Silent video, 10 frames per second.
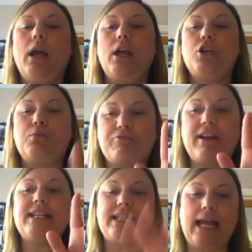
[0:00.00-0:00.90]
you
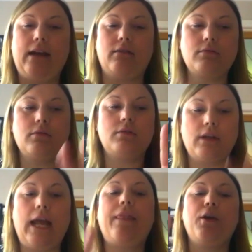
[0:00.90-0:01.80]
press down,
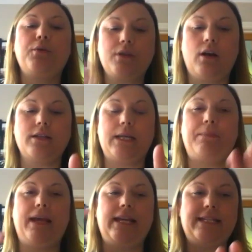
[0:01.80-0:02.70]
and those
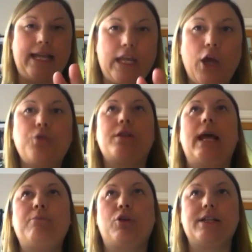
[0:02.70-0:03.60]
RCPs then go to
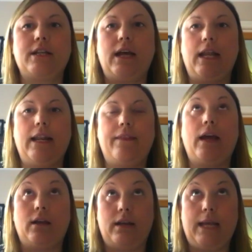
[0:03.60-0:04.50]
that monitor, and
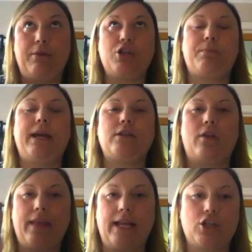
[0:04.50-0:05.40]
that image appears
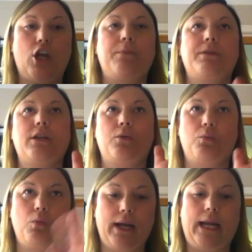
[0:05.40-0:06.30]
on that scope. So
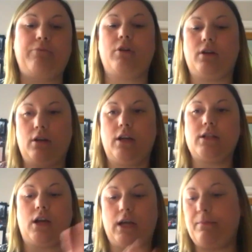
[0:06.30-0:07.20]
one camera at
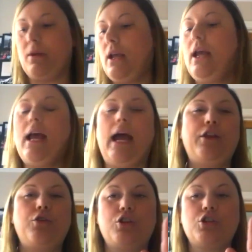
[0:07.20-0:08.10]
a time.
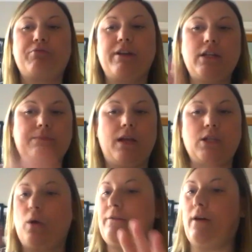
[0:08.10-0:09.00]
And you can just press those
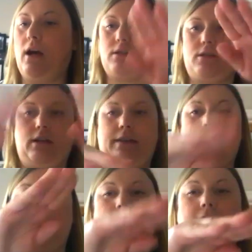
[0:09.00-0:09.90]
buttons quite fast, like
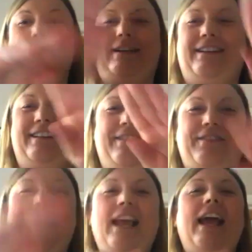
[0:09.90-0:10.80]
this.
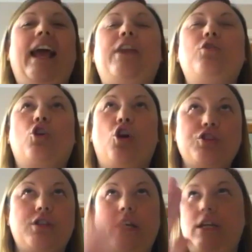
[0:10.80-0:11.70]
Yeah. And you're
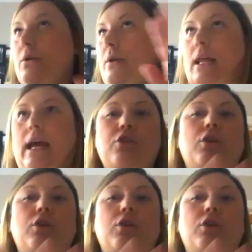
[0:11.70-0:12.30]
constantly, you'll